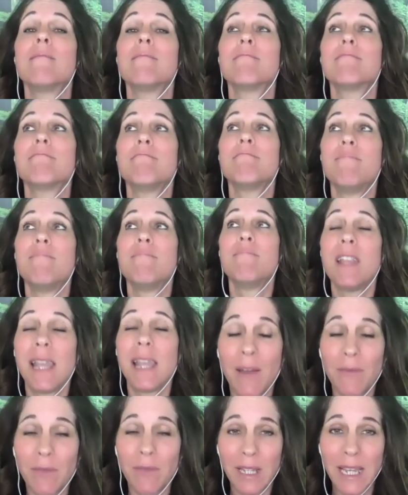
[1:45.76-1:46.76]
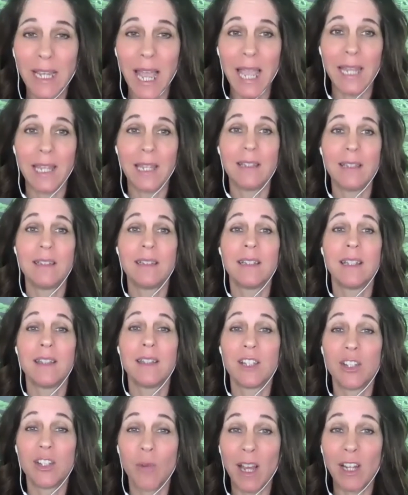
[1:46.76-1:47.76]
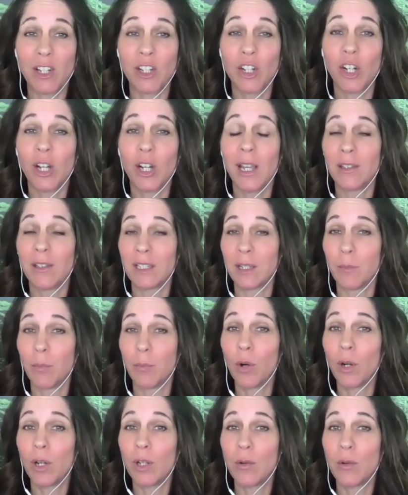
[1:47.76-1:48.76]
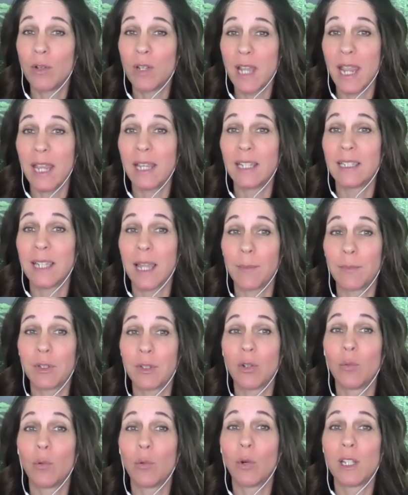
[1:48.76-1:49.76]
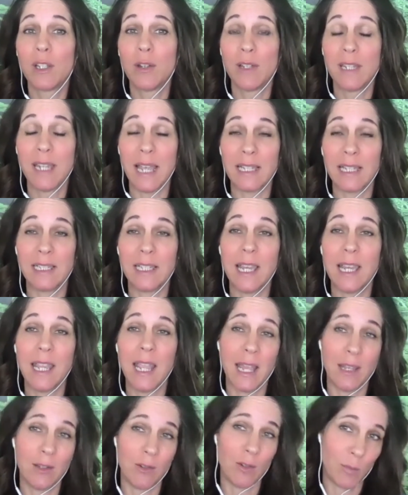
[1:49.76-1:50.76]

really have the guidance and the structure and the support to take steps towards your destiny and your